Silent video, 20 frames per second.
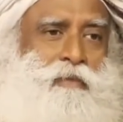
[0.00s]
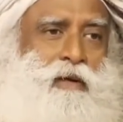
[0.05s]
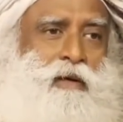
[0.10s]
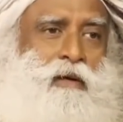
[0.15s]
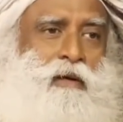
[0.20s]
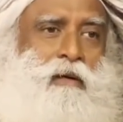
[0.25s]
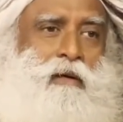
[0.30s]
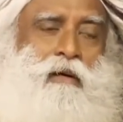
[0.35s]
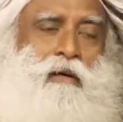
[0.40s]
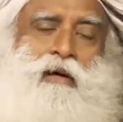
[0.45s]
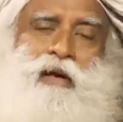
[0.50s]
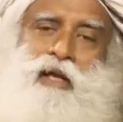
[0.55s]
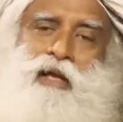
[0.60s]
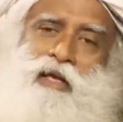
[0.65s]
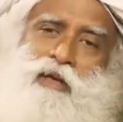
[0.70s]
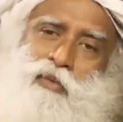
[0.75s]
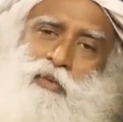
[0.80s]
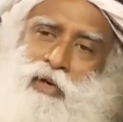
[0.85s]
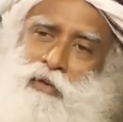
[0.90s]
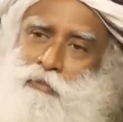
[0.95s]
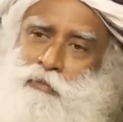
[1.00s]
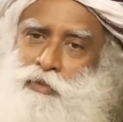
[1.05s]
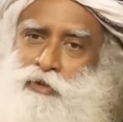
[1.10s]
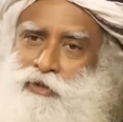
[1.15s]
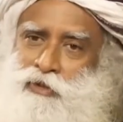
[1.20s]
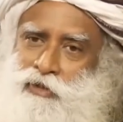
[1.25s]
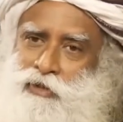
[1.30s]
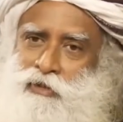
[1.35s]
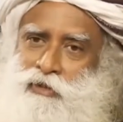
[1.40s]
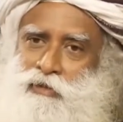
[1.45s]
or any one
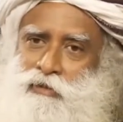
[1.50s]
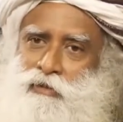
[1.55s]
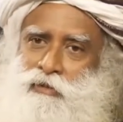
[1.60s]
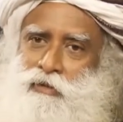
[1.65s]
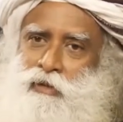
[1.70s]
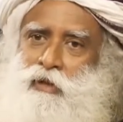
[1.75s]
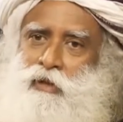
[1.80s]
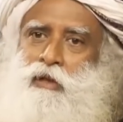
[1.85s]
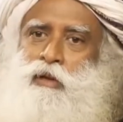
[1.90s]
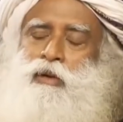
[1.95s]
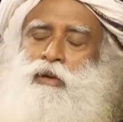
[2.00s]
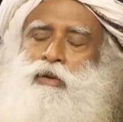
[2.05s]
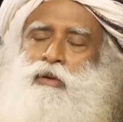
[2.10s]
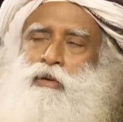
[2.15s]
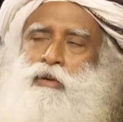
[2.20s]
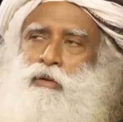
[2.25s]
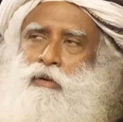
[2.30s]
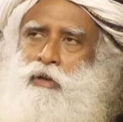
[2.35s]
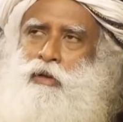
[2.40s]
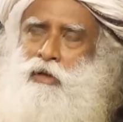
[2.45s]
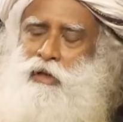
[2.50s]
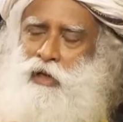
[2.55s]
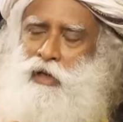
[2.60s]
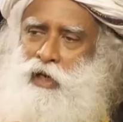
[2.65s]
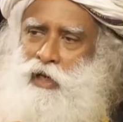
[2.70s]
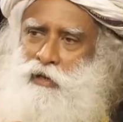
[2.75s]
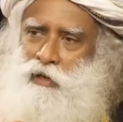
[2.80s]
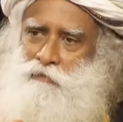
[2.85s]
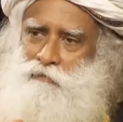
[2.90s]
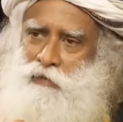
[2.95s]
person. Look at
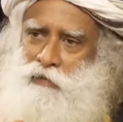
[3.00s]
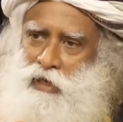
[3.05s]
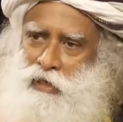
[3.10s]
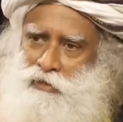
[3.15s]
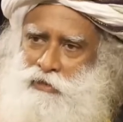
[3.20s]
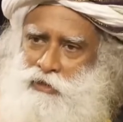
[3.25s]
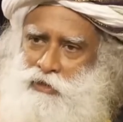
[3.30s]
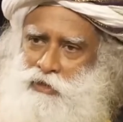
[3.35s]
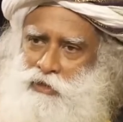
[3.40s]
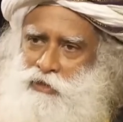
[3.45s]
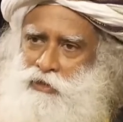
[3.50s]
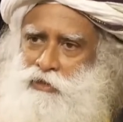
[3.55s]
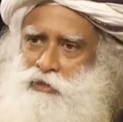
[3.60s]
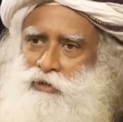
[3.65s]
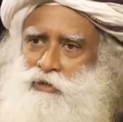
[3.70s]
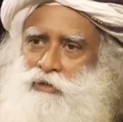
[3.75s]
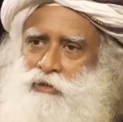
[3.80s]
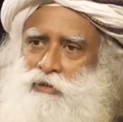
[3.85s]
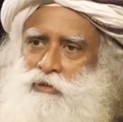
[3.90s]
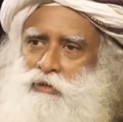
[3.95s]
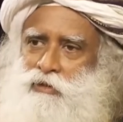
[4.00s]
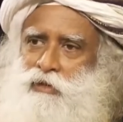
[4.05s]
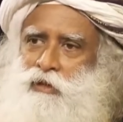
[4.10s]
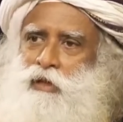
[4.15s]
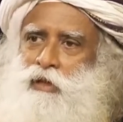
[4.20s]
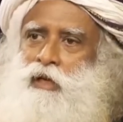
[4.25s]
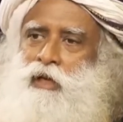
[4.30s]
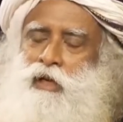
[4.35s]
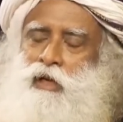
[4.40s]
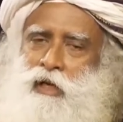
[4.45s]
life as it is.
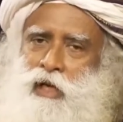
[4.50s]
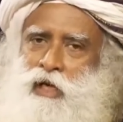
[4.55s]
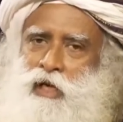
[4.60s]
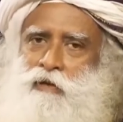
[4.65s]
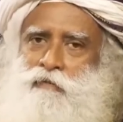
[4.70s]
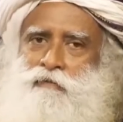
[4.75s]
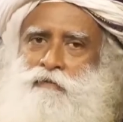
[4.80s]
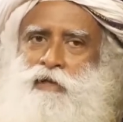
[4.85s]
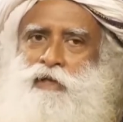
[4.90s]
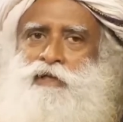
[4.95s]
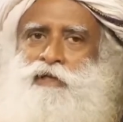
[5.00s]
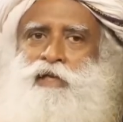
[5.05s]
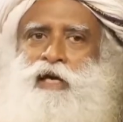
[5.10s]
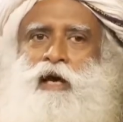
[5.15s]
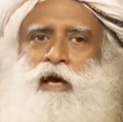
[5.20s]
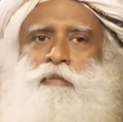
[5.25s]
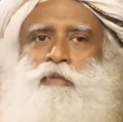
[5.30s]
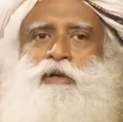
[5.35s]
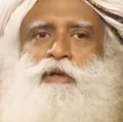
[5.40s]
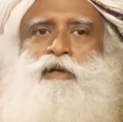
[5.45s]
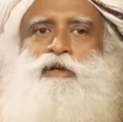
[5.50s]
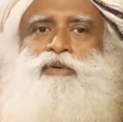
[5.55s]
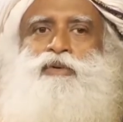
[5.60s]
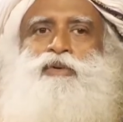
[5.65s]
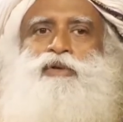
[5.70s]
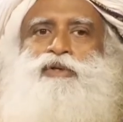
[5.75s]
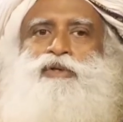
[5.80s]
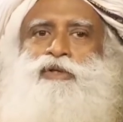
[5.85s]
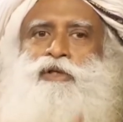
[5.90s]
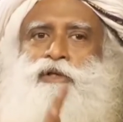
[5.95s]
Life is happening to
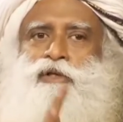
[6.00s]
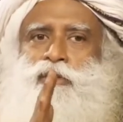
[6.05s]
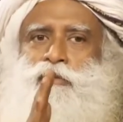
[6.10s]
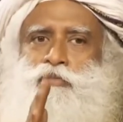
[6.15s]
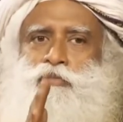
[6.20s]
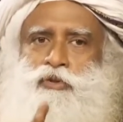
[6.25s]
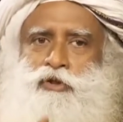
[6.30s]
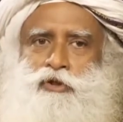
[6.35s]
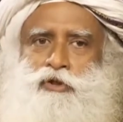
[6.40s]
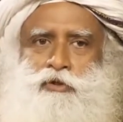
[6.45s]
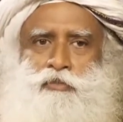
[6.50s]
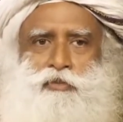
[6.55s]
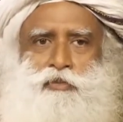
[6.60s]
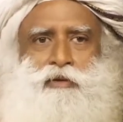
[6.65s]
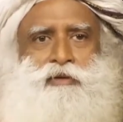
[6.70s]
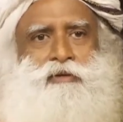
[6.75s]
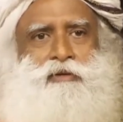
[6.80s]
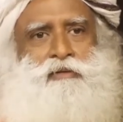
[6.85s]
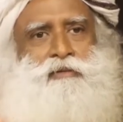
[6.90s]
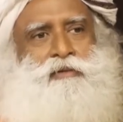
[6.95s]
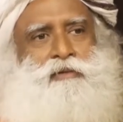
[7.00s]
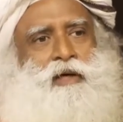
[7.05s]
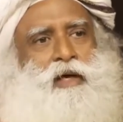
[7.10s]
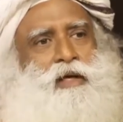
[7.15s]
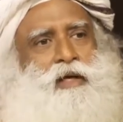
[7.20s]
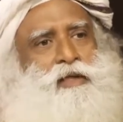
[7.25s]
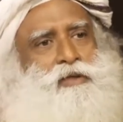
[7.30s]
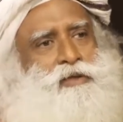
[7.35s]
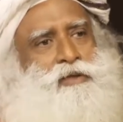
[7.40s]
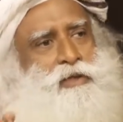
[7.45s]
a certain principle
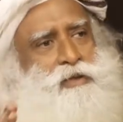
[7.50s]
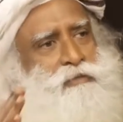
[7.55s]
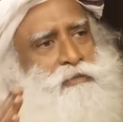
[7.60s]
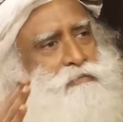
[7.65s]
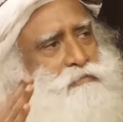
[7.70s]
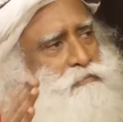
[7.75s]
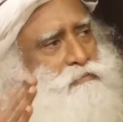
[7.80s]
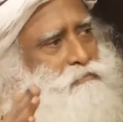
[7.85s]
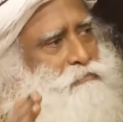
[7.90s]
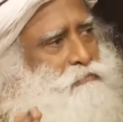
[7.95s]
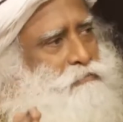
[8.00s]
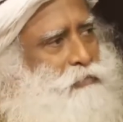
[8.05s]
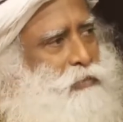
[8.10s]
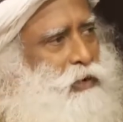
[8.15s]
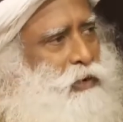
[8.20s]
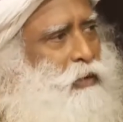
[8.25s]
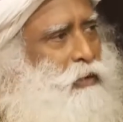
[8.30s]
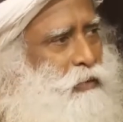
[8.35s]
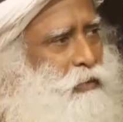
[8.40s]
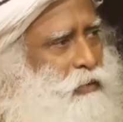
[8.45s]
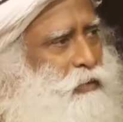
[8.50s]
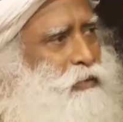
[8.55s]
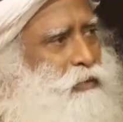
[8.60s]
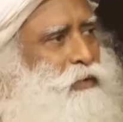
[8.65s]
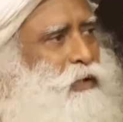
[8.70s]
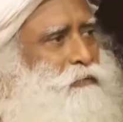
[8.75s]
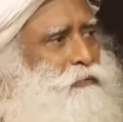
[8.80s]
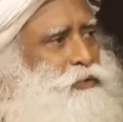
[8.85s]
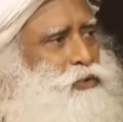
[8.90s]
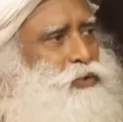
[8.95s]
and a certain law
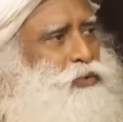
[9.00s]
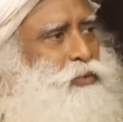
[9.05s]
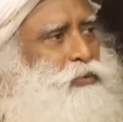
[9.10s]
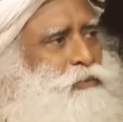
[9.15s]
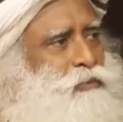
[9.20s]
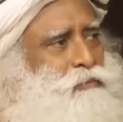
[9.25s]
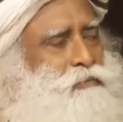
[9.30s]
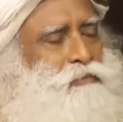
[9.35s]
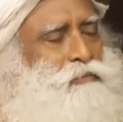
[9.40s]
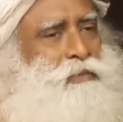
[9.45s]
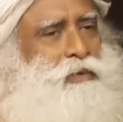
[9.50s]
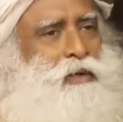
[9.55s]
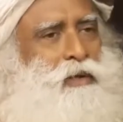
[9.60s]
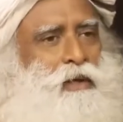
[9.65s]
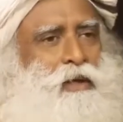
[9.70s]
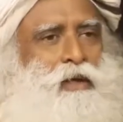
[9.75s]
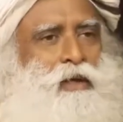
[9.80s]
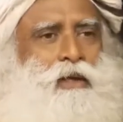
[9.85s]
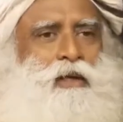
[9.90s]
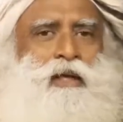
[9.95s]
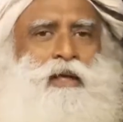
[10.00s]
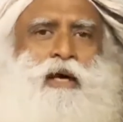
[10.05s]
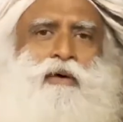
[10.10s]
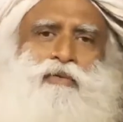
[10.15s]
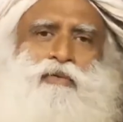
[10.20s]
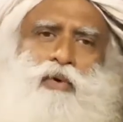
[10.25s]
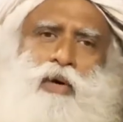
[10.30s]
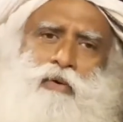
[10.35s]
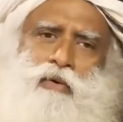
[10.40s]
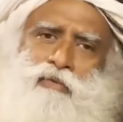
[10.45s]
of its own. Now
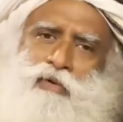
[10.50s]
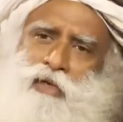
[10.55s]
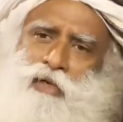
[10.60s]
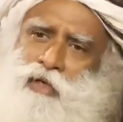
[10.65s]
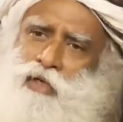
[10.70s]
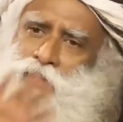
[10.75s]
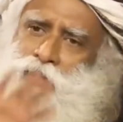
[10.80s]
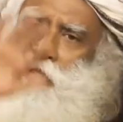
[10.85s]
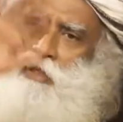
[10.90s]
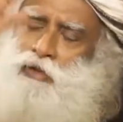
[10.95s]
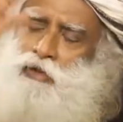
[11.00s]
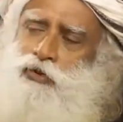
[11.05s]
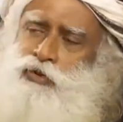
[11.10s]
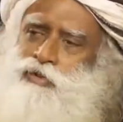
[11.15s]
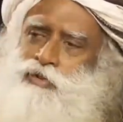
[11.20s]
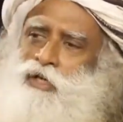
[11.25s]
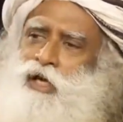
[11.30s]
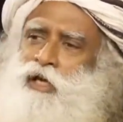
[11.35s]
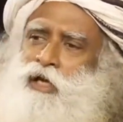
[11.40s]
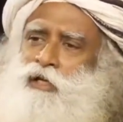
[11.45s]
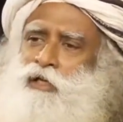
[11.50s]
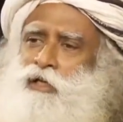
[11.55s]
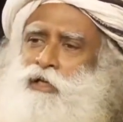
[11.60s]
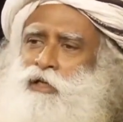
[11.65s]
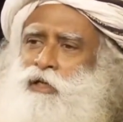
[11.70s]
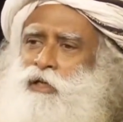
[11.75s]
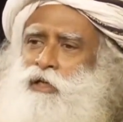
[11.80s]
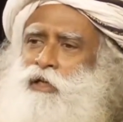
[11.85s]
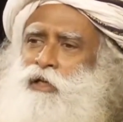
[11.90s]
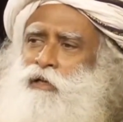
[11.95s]
you have created a society
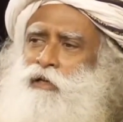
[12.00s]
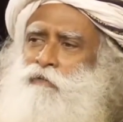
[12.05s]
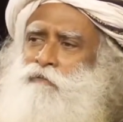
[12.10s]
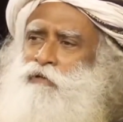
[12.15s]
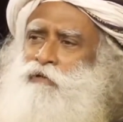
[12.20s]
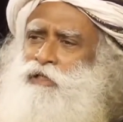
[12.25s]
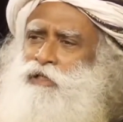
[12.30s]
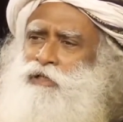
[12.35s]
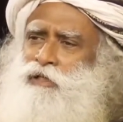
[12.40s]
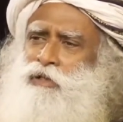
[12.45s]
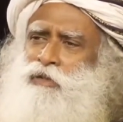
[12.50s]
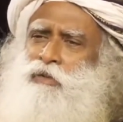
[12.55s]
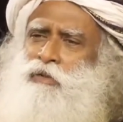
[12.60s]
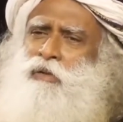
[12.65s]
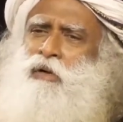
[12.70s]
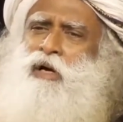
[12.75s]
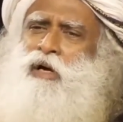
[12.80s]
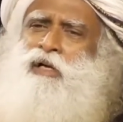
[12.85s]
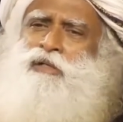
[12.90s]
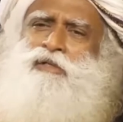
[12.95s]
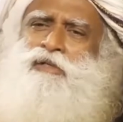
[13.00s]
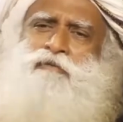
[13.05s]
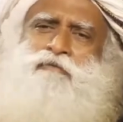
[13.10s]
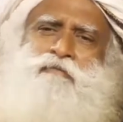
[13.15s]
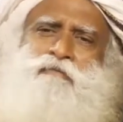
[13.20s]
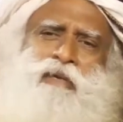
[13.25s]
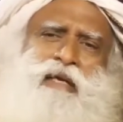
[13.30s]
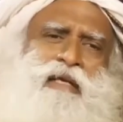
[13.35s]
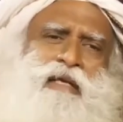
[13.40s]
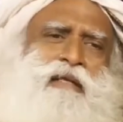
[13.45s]
which is a collage of
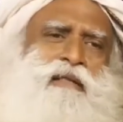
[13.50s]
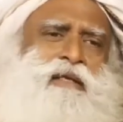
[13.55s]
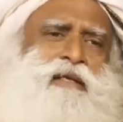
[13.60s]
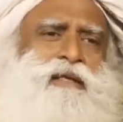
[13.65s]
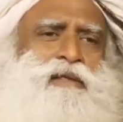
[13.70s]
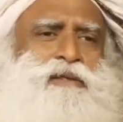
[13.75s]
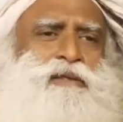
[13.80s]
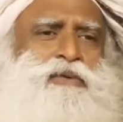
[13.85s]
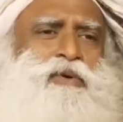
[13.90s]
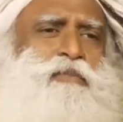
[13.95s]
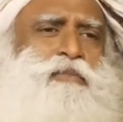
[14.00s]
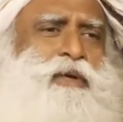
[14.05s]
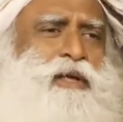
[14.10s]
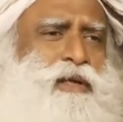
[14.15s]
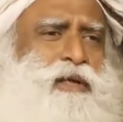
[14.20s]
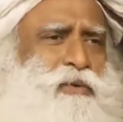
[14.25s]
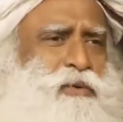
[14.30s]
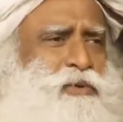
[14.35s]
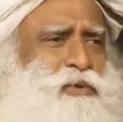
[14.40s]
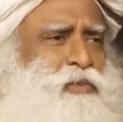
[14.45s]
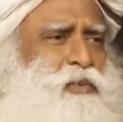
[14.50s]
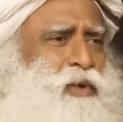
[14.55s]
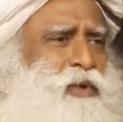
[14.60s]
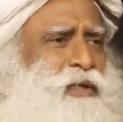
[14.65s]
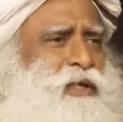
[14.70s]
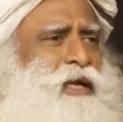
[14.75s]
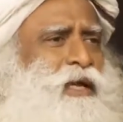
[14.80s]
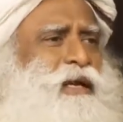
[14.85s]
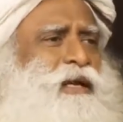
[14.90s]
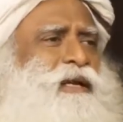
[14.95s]
many things, nobody knows what
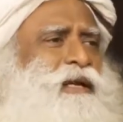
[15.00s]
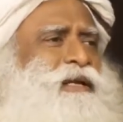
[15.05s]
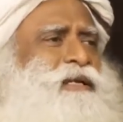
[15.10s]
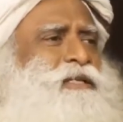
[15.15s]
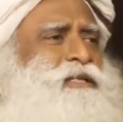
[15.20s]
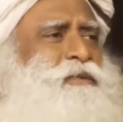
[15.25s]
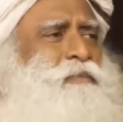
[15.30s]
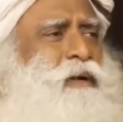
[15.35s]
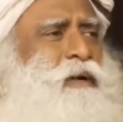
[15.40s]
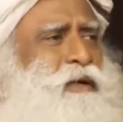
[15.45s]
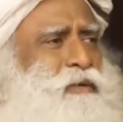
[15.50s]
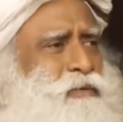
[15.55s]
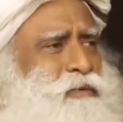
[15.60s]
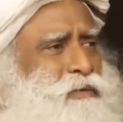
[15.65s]
the hell it is about.